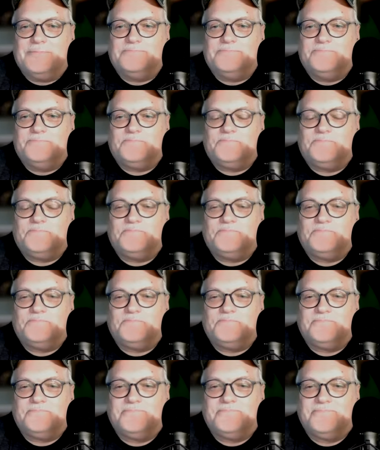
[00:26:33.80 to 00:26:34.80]
uh, it'd be interesting to
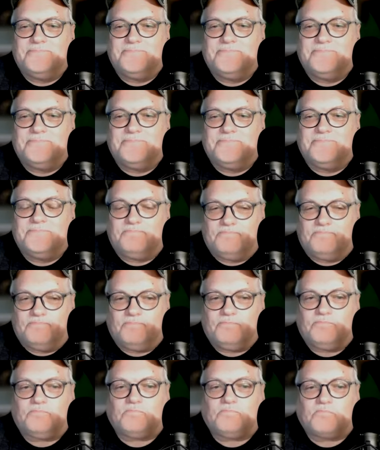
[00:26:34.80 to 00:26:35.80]
catch up with with what
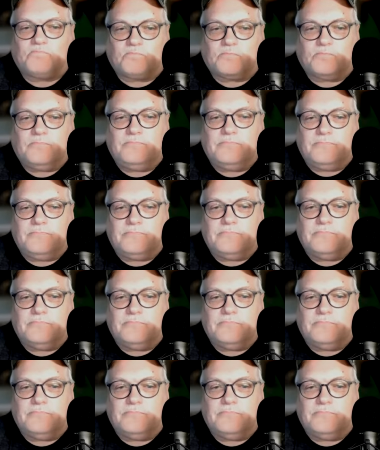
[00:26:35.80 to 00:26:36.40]
they have to do, and of